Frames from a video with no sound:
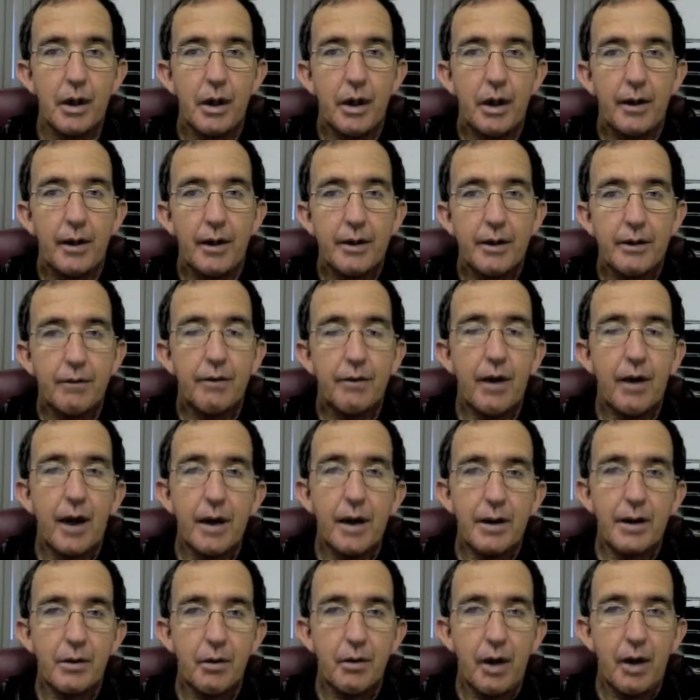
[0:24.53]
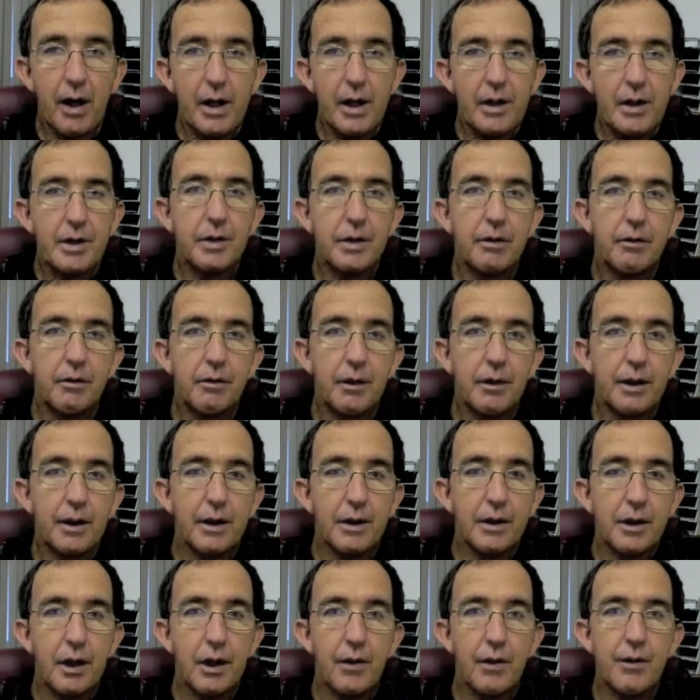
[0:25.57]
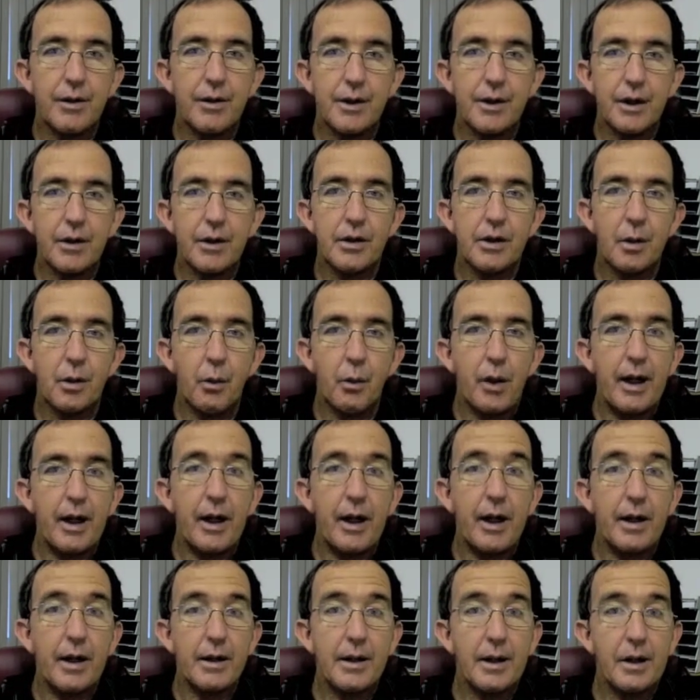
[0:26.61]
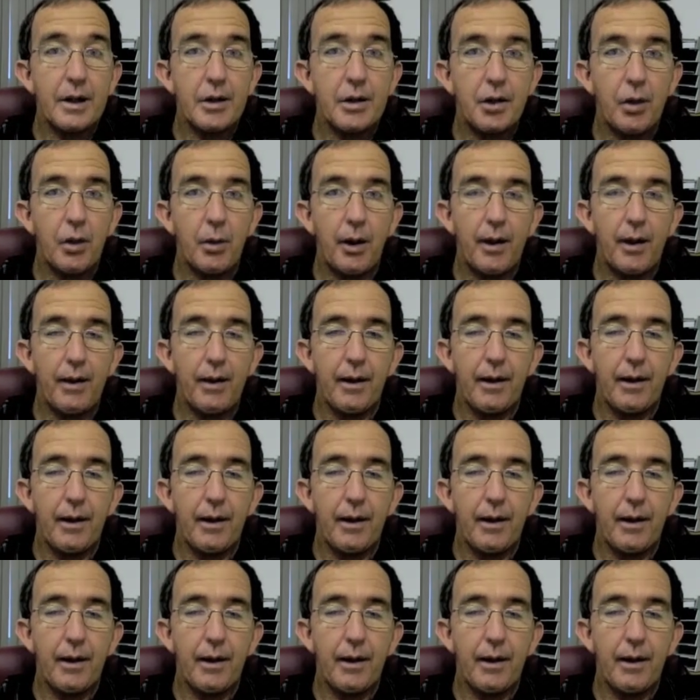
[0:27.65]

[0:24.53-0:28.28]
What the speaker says: There's a vast range of services that we can assist you with.